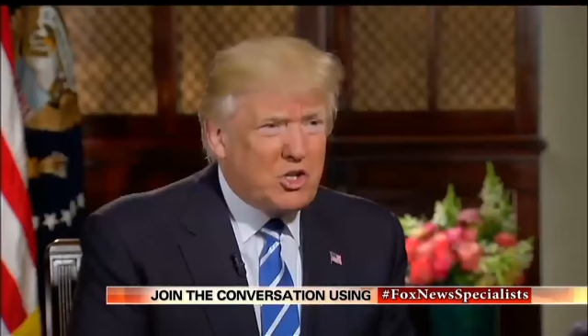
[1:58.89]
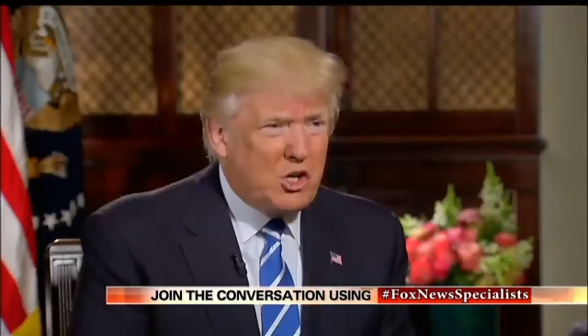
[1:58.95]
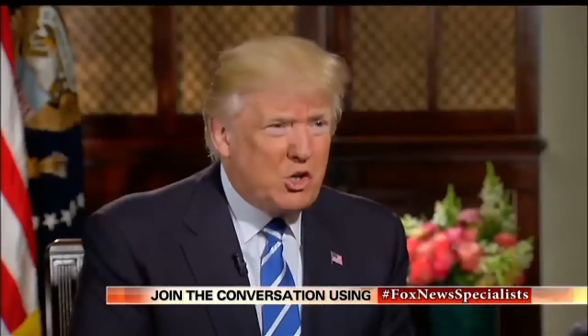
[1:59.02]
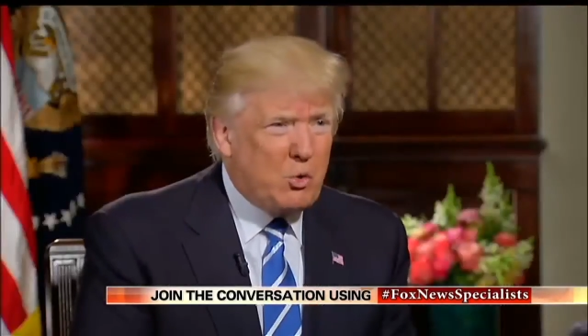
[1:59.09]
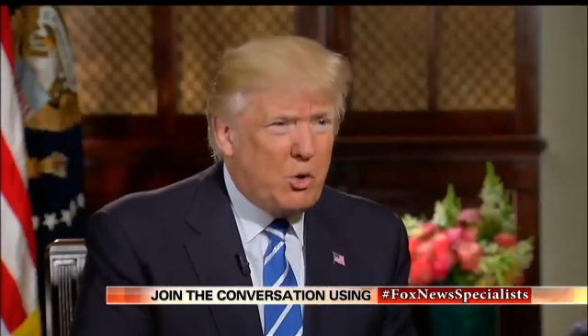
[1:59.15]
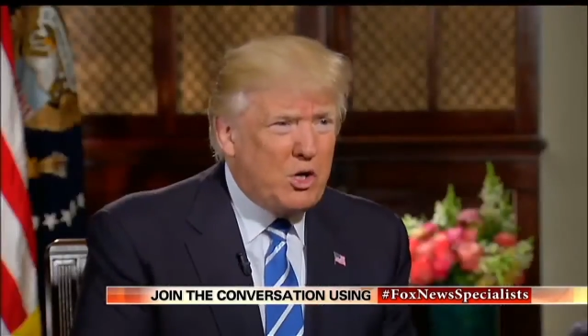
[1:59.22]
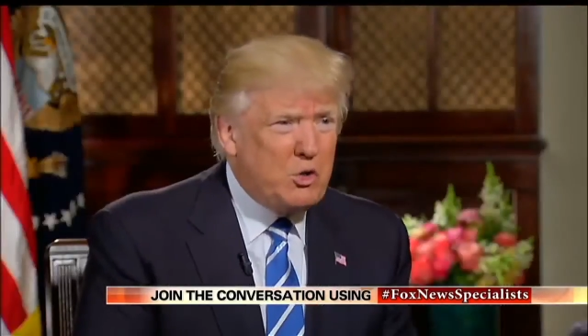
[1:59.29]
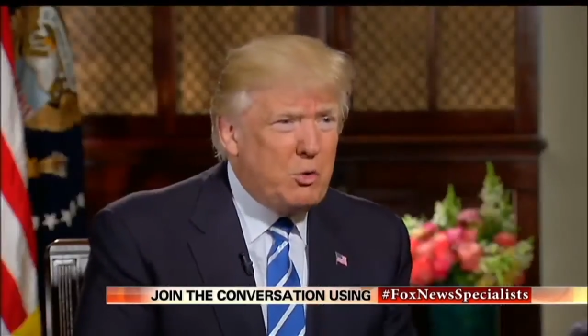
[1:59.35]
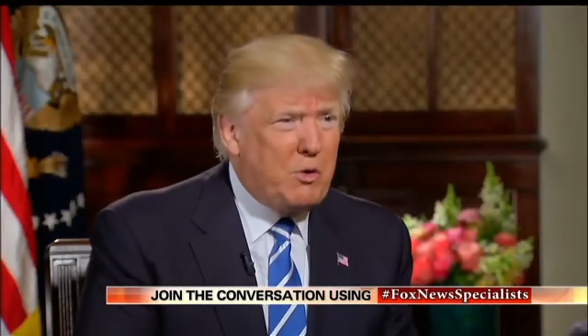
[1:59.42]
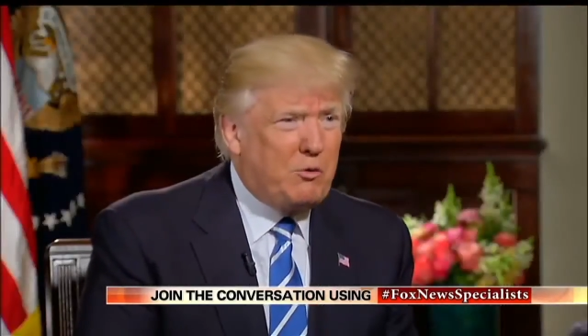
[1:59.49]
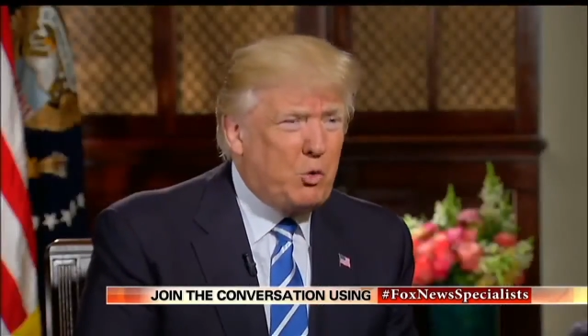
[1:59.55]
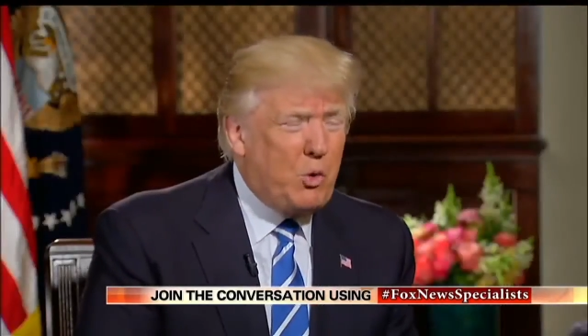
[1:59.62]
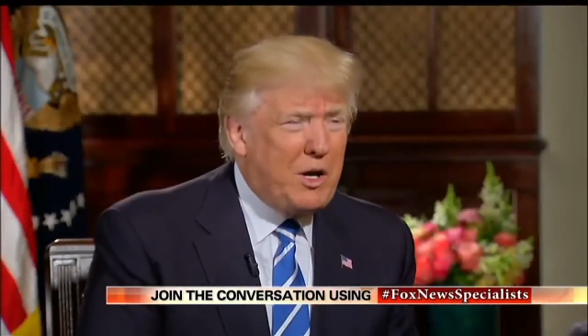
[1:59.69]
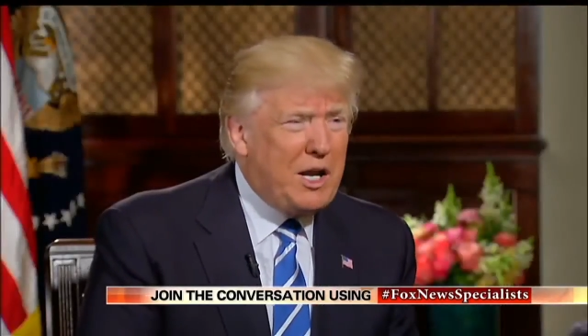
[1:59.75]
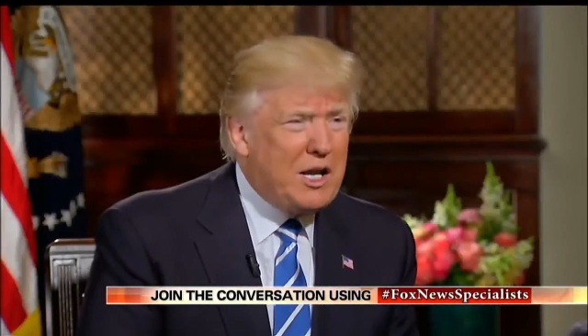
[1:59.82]
situation. We have
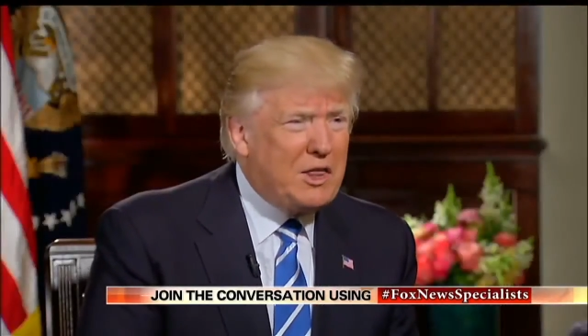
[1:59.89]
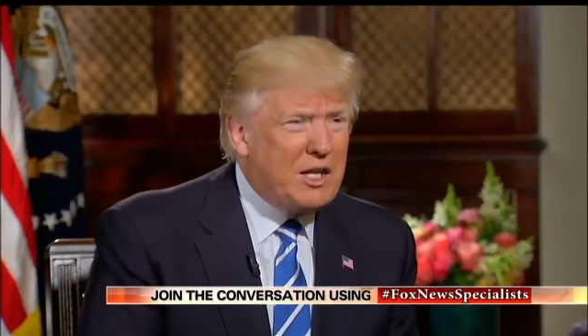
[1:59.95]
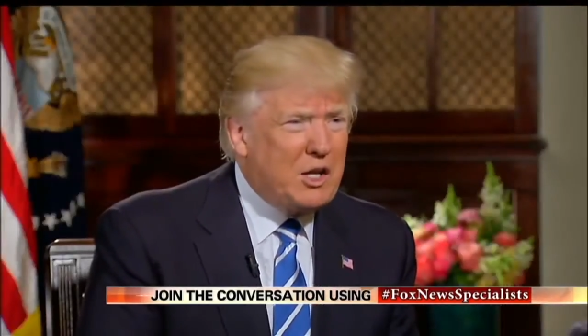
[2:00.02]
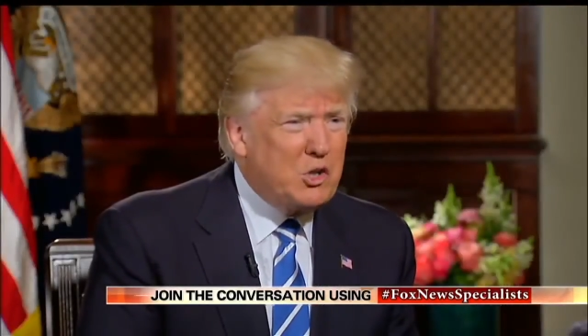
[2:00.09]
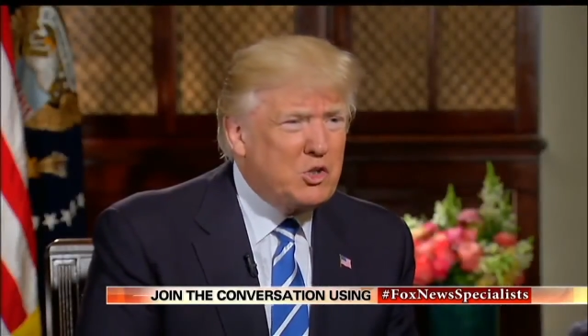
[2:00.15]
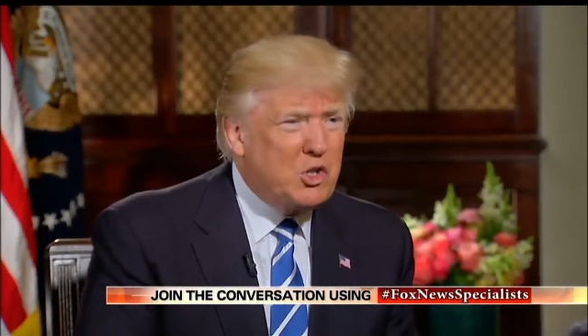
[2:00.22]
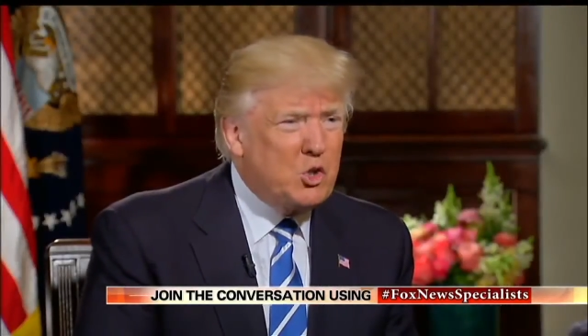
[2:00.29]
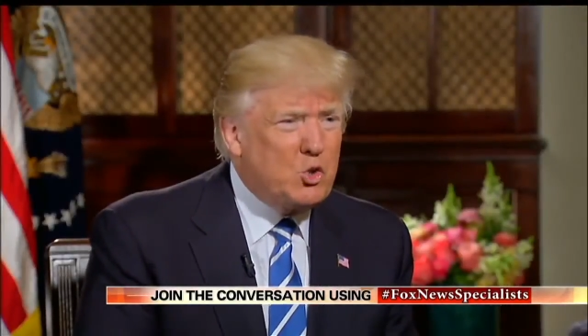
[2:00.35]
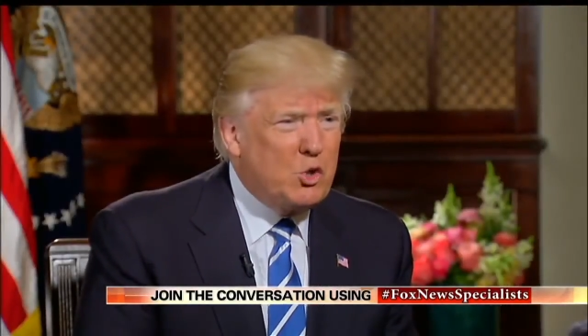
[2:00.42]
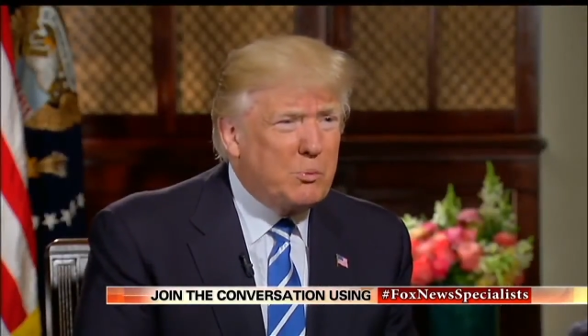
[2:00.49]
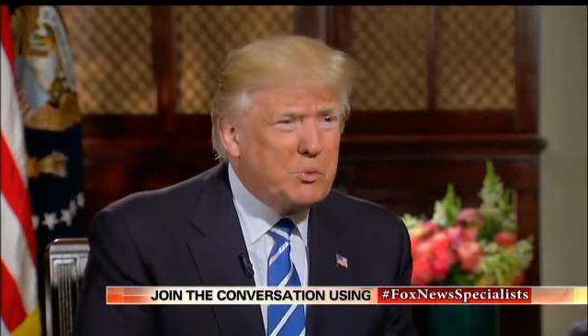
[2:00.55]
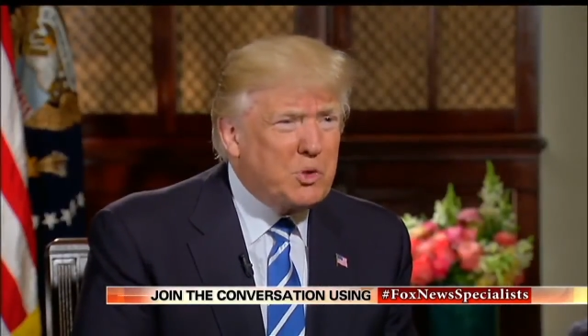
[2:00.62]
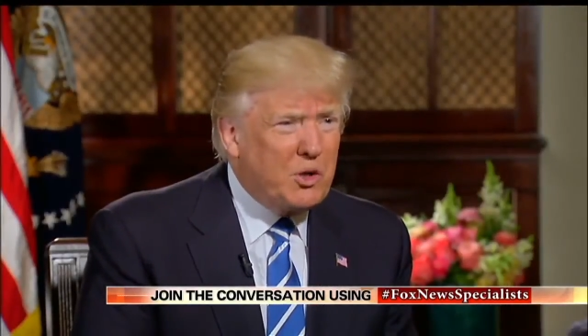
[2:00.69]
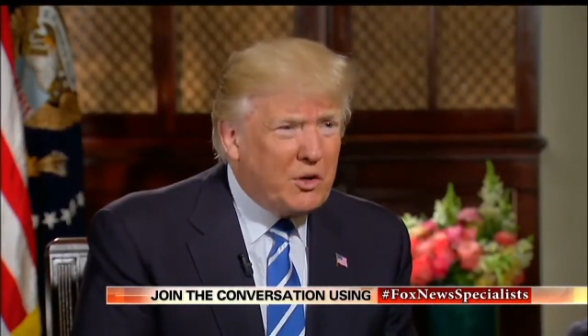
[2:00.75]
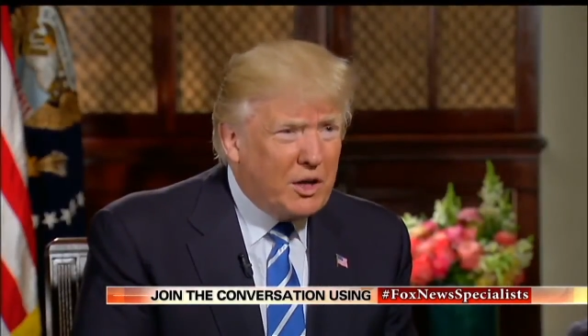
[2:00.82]
28,000
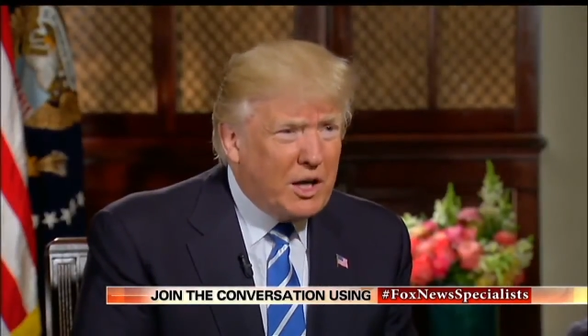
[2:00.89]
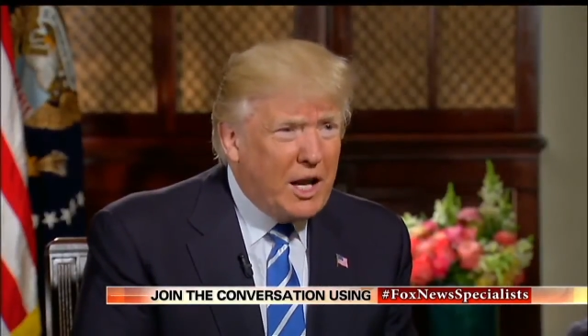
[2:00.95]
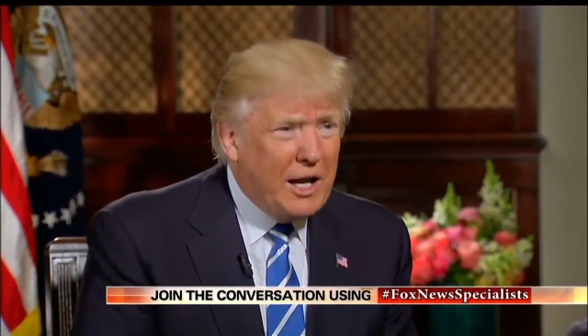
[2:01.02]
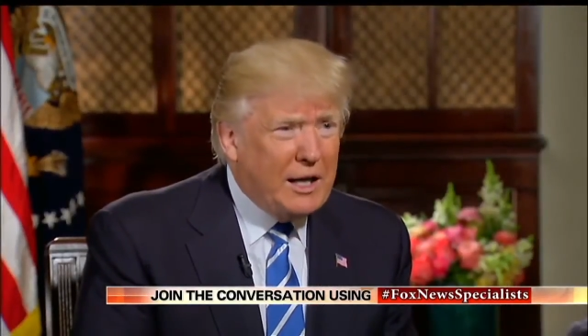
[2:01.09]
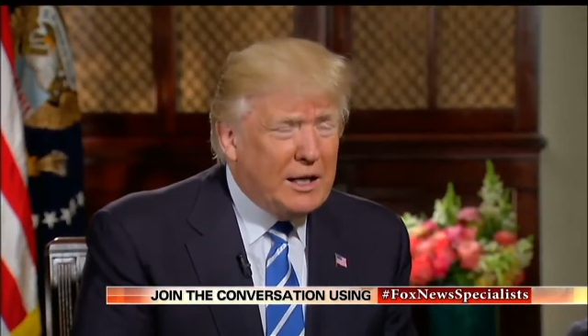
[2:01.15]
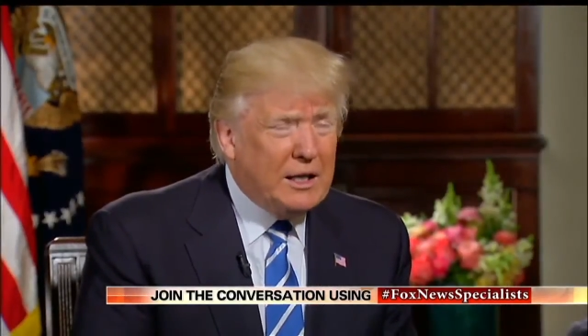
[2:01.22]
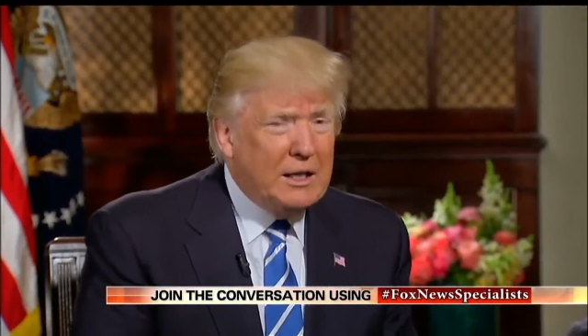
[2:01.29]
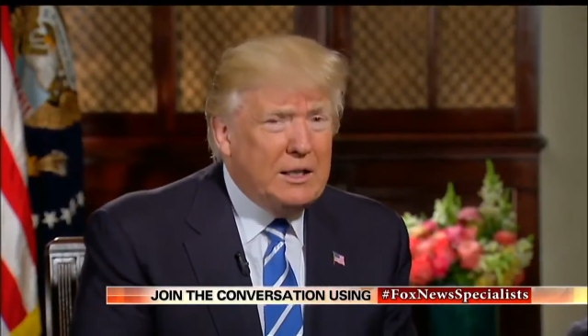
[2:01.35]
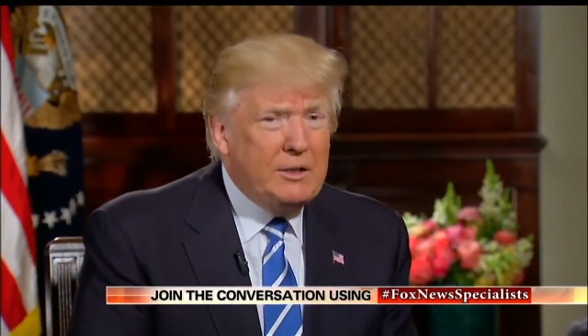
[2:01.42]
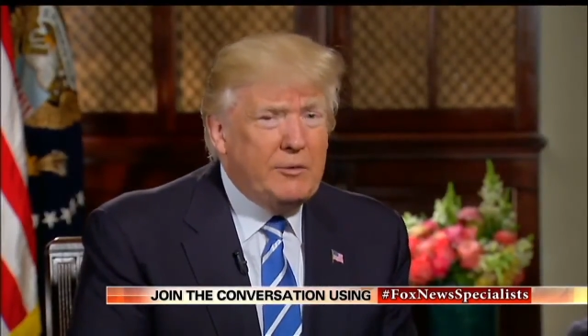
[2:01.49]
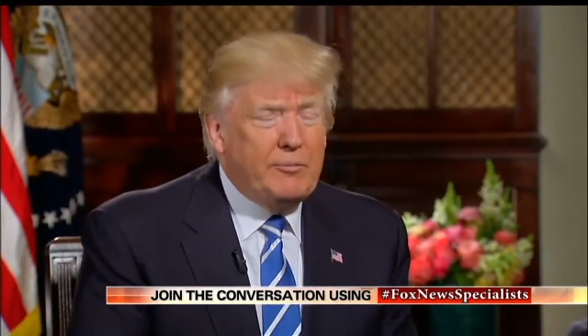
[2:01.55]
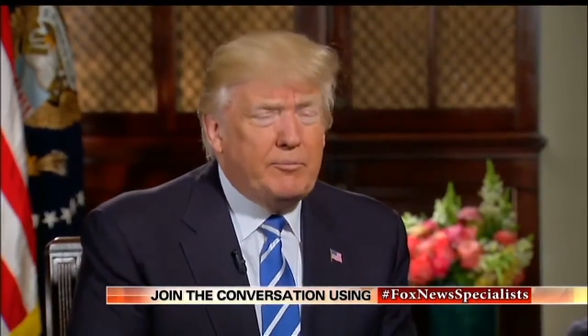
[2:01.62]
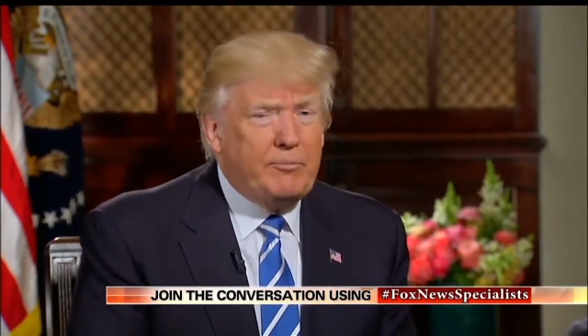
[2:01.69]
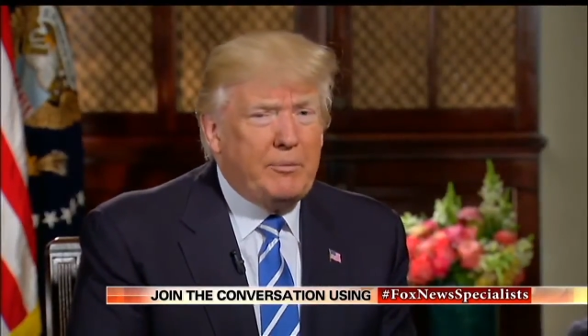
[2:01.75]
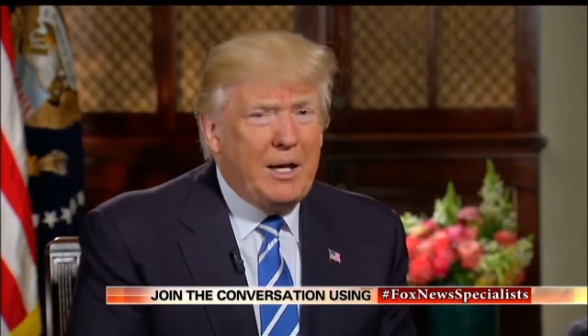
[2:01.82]
troops on the line.
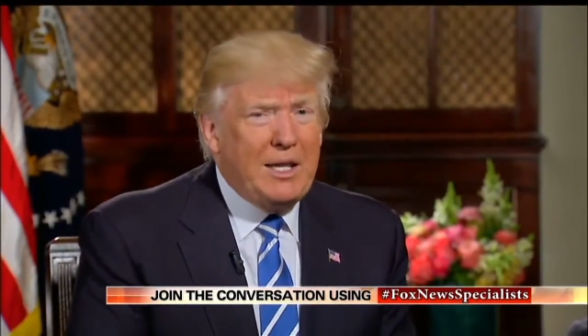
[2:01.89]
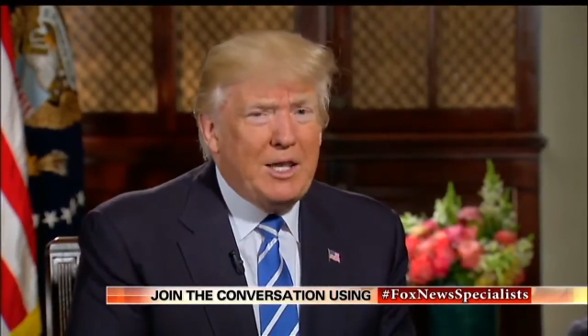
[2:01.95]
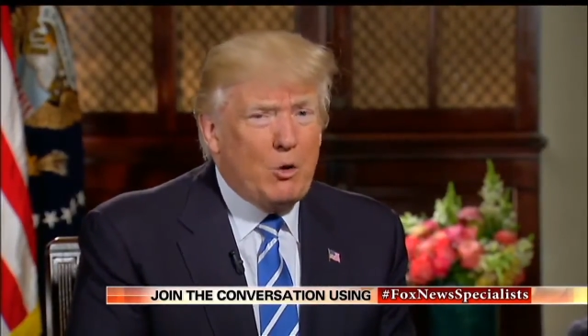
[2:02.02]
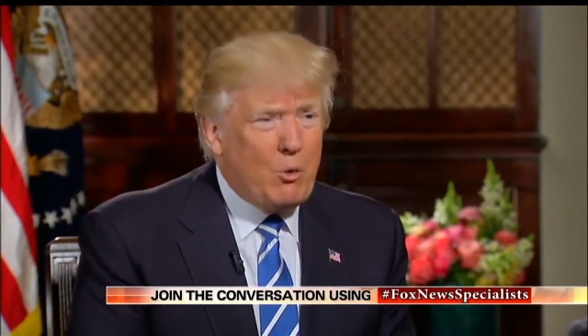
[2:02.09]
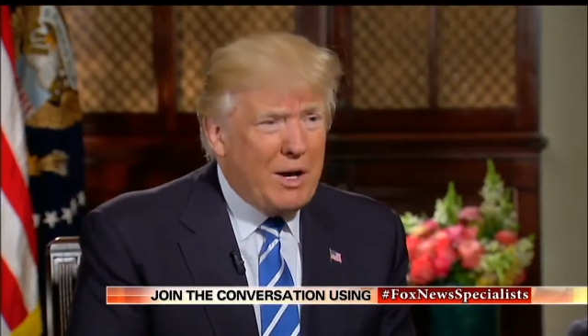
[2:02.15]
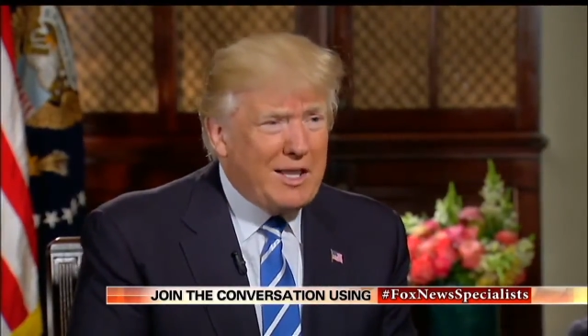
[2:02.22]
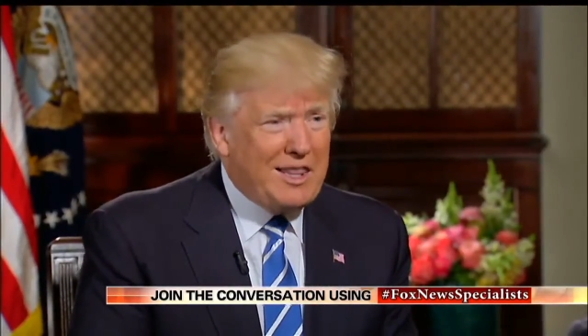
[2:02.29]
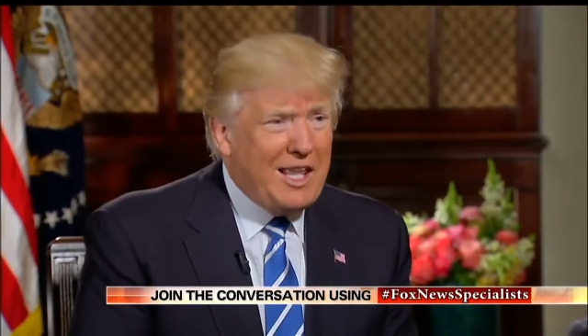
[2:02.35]
And they're right